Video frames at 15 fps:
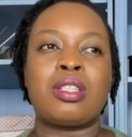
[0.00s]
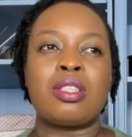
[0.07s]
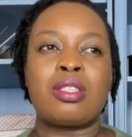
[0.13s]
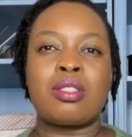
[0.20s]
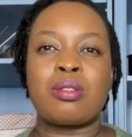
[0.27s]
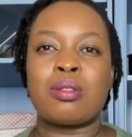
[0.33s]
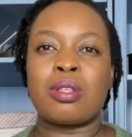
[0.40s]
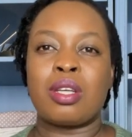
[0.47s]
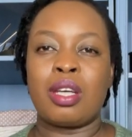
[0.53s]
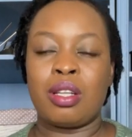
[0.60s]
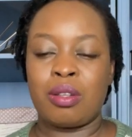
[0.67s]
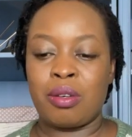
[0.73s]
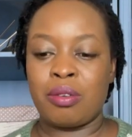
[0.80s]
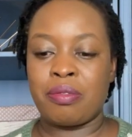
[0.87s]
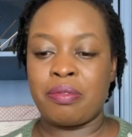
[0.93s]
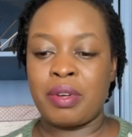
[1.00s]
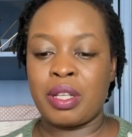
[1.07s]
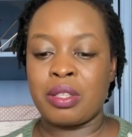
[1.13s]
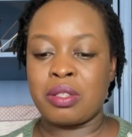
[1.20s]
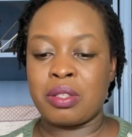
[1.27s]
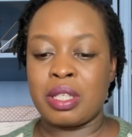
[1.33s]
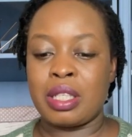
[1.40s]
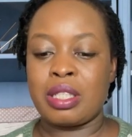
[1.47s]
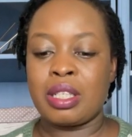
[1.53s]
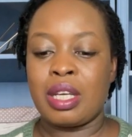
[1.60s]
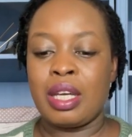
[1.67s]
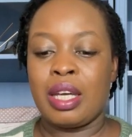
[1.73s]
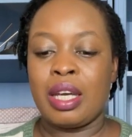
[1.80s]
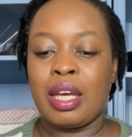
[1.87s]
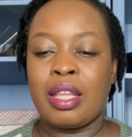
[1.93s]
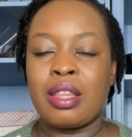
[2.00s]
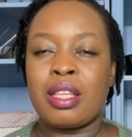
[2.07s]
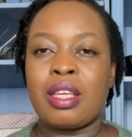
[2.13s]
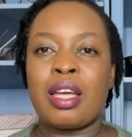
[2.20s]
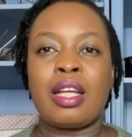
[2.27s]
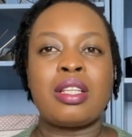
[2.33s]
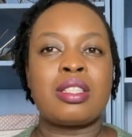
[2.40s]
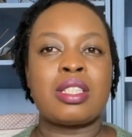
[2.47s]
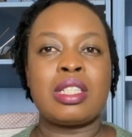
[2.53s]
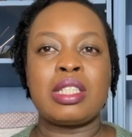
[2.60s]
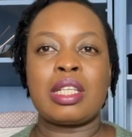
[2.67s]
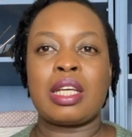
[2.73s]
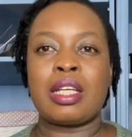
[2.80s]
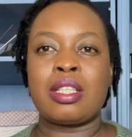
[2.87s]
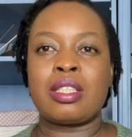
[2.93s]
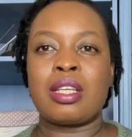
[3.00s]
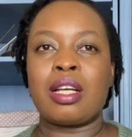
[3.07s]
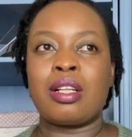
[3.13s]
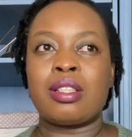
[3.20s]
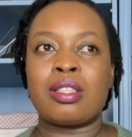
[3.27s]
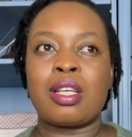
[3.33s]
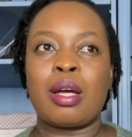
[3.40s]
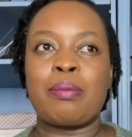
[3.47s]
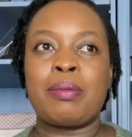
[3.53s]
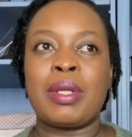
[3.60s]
It's a lot of fun to knit, and the yarn didn't get tangled up